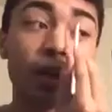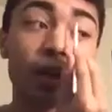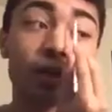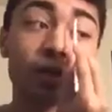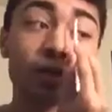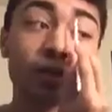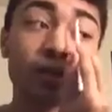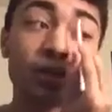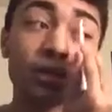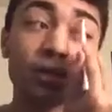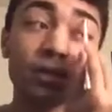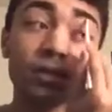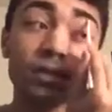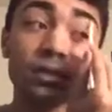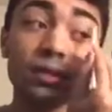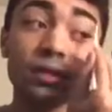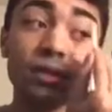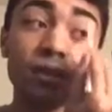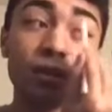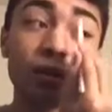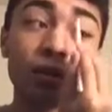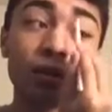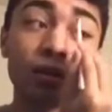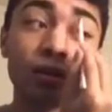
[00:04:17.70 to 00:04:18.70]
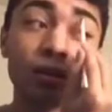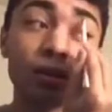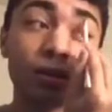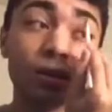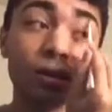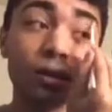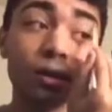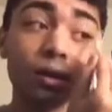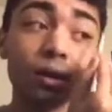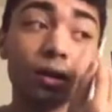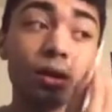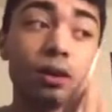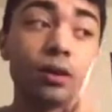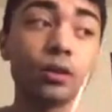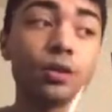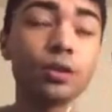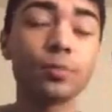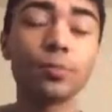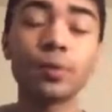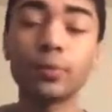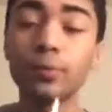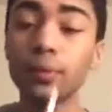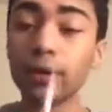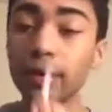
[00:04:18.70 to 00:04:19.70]
I did the concealer
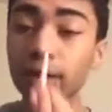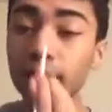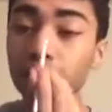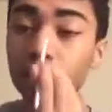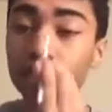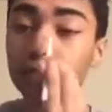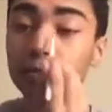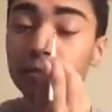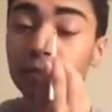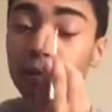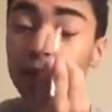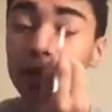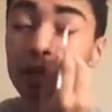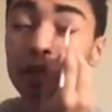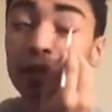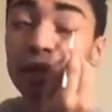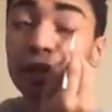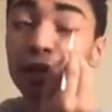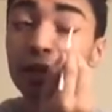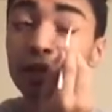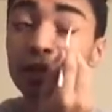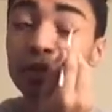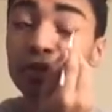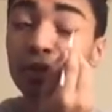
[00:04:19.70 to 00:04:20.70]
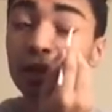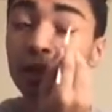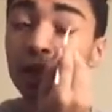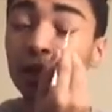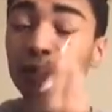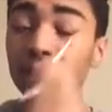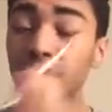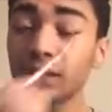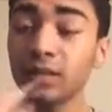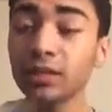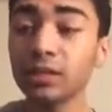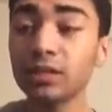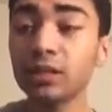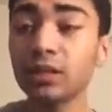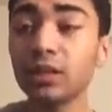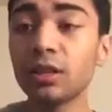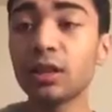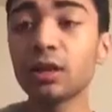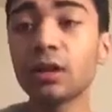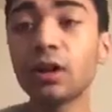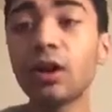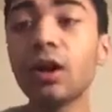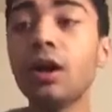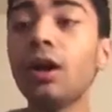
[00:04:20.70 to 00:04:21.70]
under my brows, then I dragged the
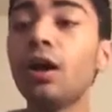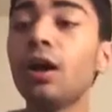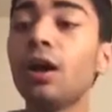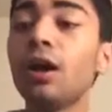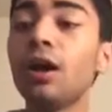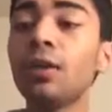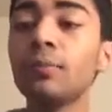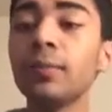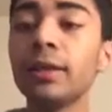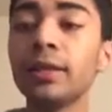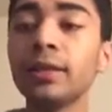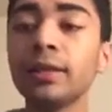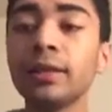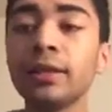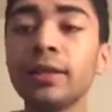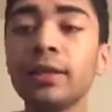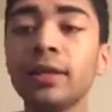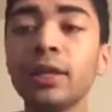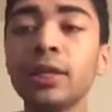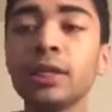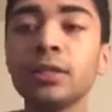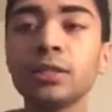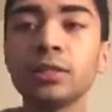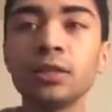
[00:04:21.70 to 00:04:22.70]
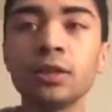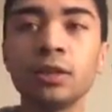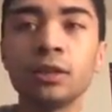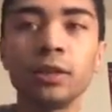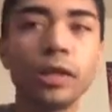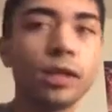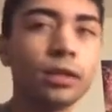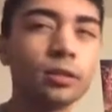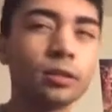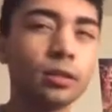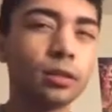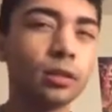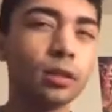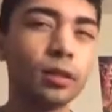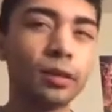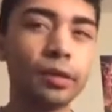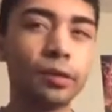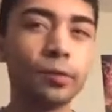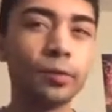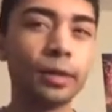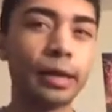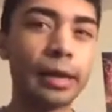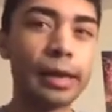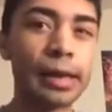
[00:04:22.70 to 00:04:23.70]
concealer on my lid so that
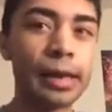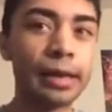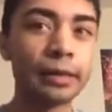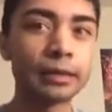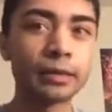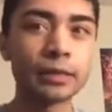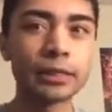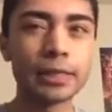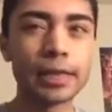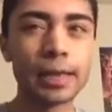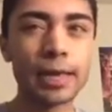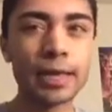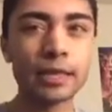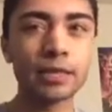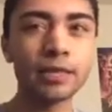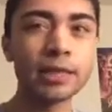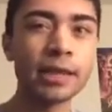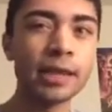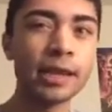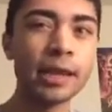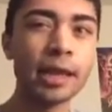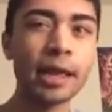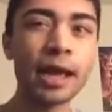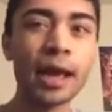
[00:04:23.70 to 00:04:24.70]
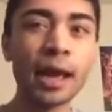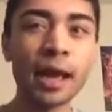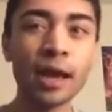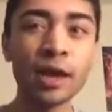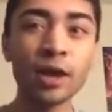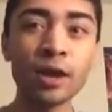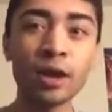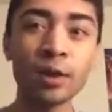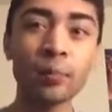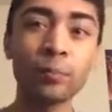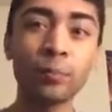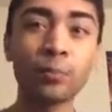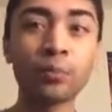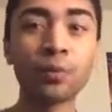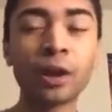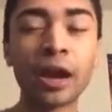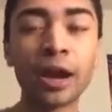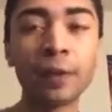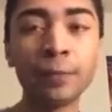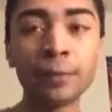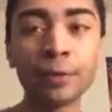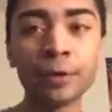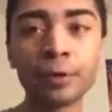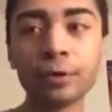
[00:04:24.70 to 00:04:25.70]
it will act as an eye
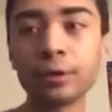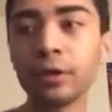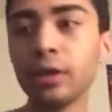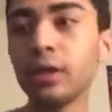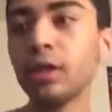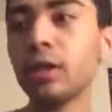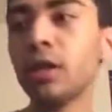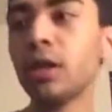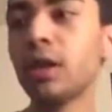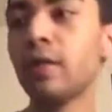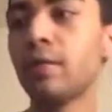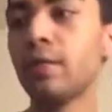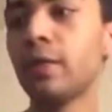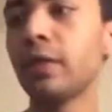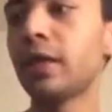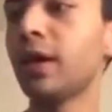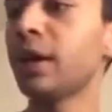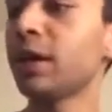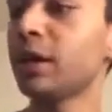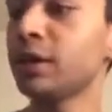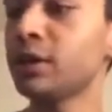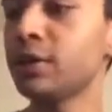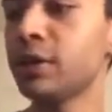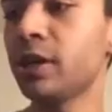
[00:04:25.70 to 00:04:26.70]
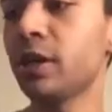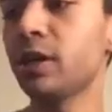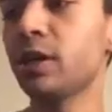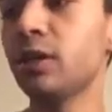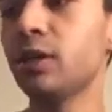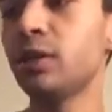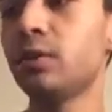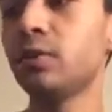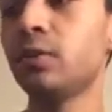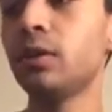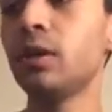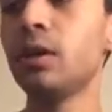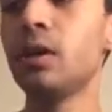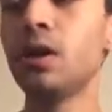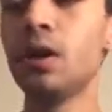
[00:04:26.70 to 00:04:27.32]
primer for the eyeshadow,